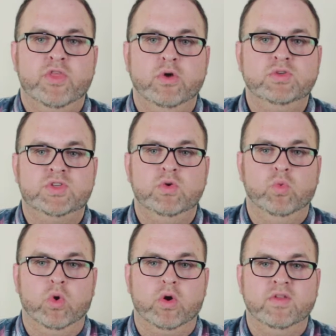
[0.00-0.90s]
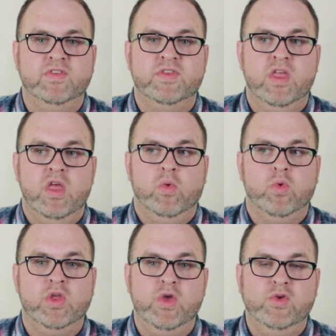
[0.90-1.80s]
Those two words
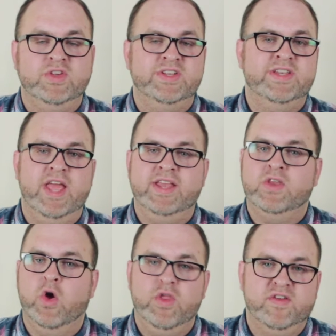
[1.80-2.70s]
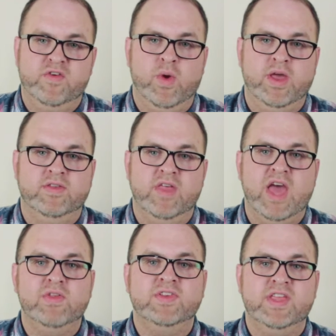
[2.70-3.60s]
were used in, in totally different ways.
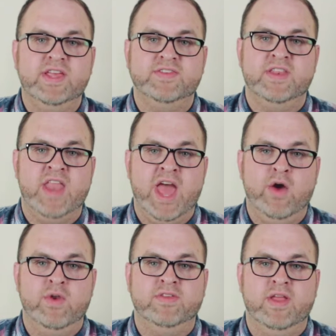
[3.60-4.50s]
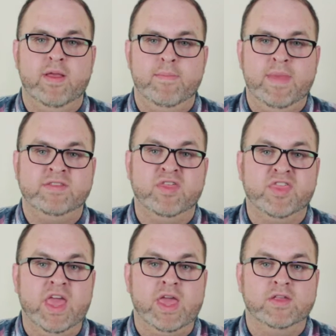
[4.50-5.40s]
Ecclesia is a noun, it means a
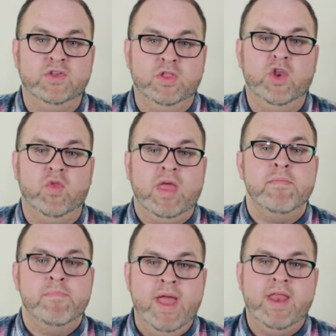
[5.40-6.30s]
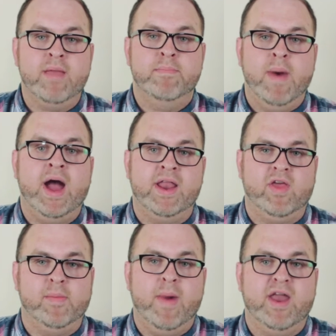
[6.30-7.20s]
thing. So literally it meant a body,
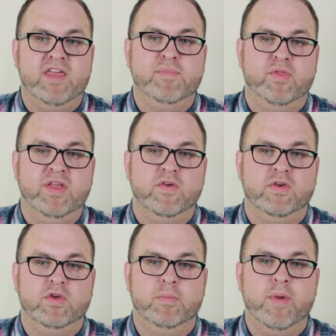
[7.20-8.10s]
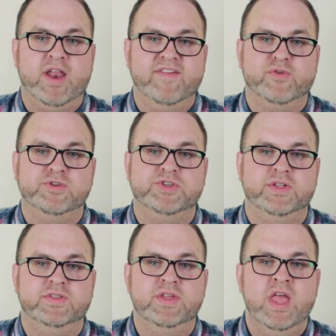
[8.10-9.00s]
like a body of believers, or a body of
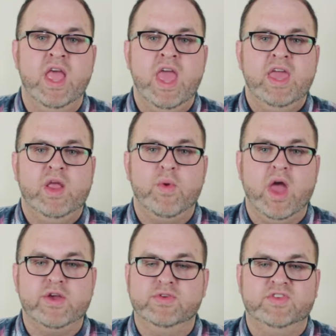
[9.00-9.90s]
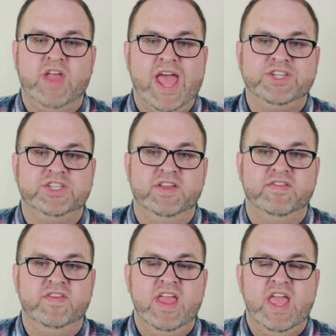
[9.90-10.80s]
Christians. Kyriakos is an
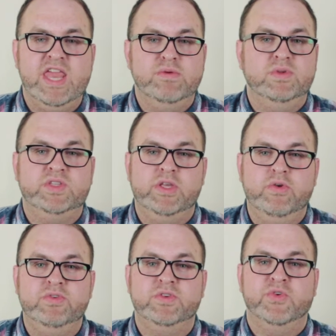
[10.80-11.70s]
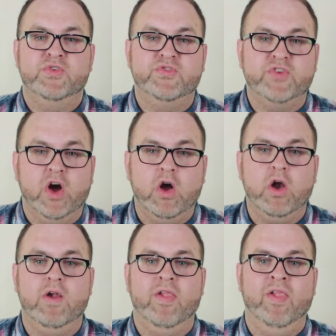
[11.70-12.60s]
adjective, and it was used
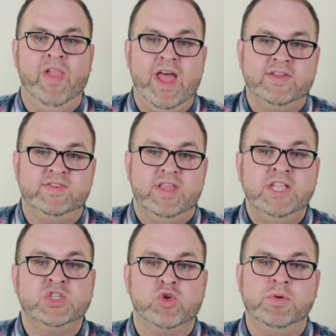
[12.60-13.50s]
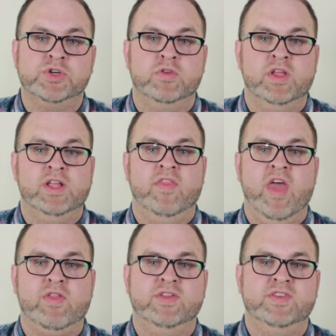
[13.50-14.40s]
far less in Scripture than
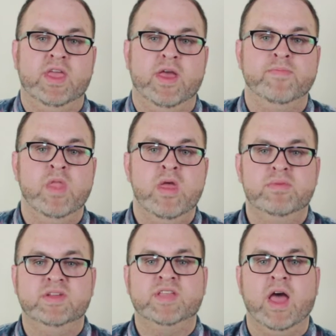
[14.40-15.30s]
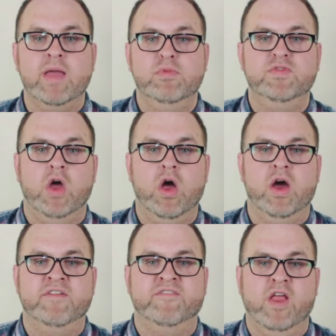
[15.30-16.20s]
the ecclesia. But as time moved
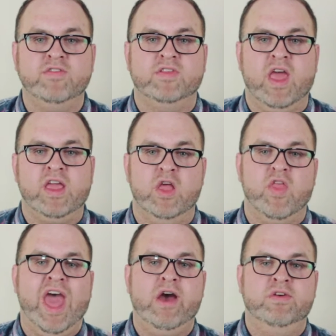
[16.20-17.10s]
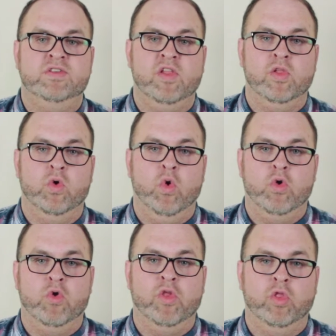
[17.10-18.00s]
on and phrases like, you know, the house of the
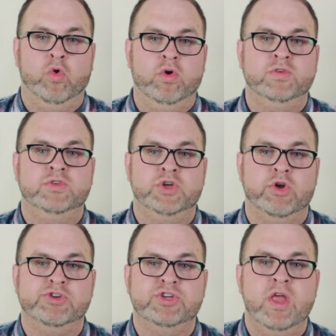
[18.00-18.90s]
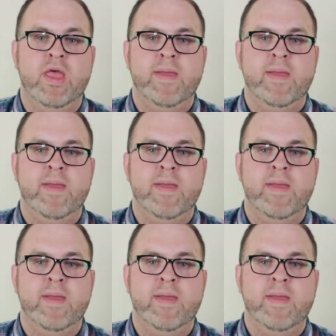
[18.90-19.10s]
Lord or the Lord's church